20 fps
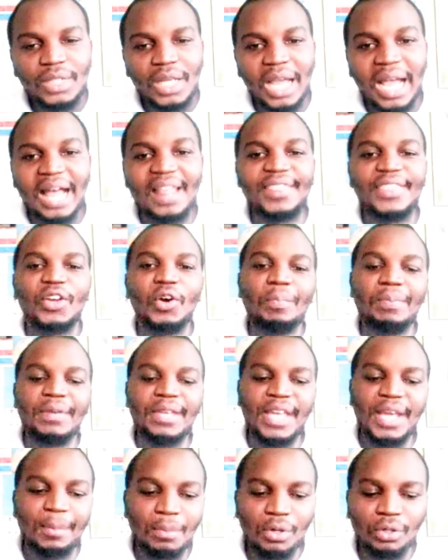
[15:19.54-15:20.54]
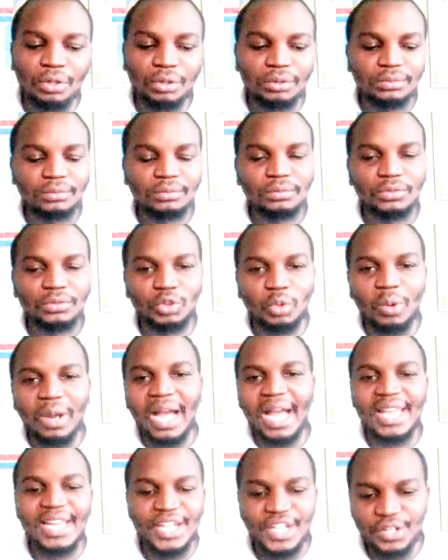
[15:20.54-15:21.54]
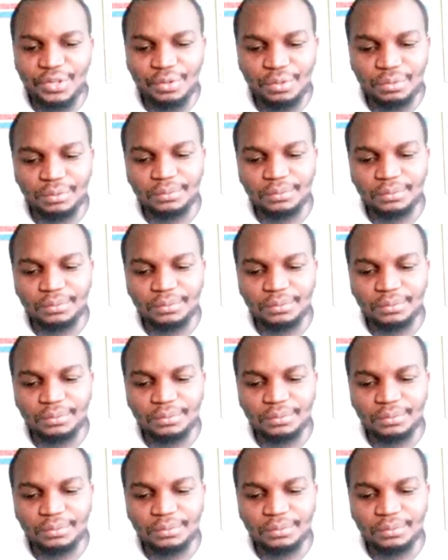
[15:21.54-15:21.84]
and they will be able to guide you,